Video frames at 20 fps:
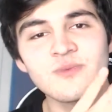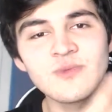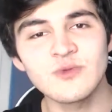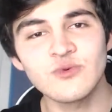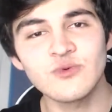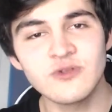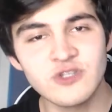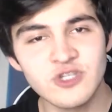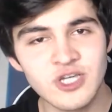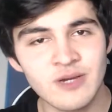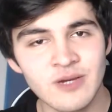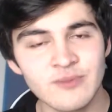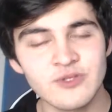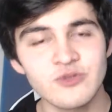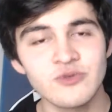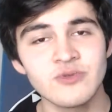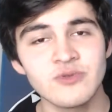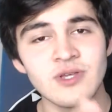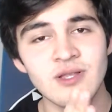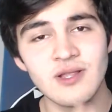between
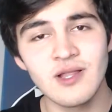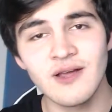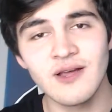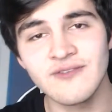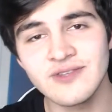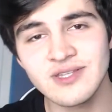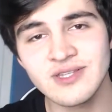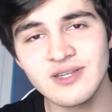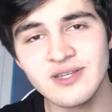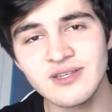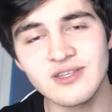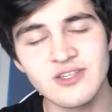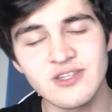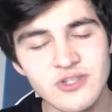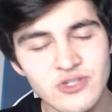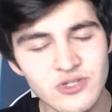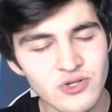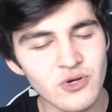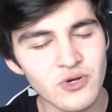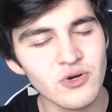Jumpsuit and Levitate is
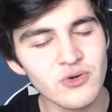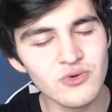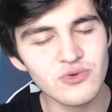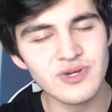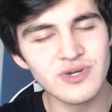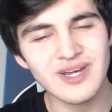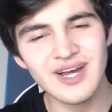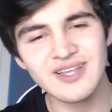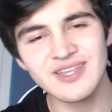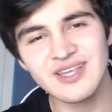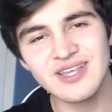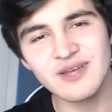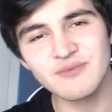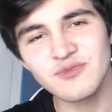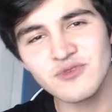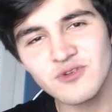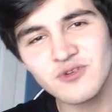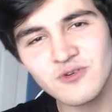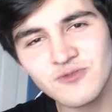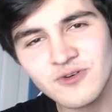so goddamn
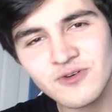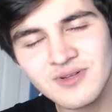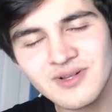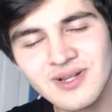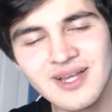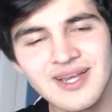beautiful.